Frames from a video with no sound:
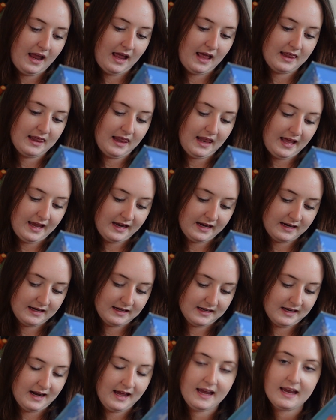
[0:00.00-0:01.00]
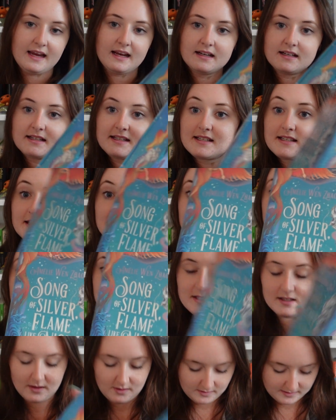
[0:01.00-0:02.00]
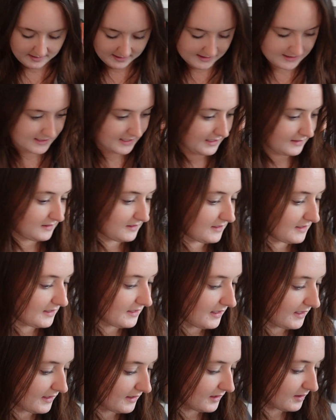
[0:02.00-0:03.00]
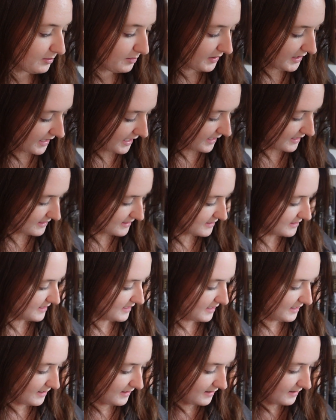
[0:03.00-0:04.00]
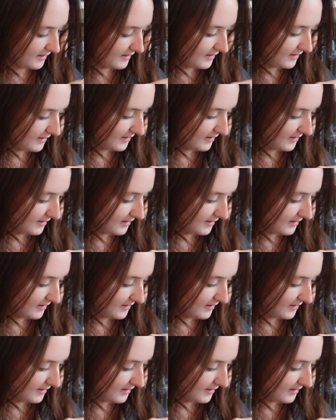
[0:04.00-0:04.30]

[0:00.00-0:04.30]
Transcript: Like Night. So let's get out of the plastic.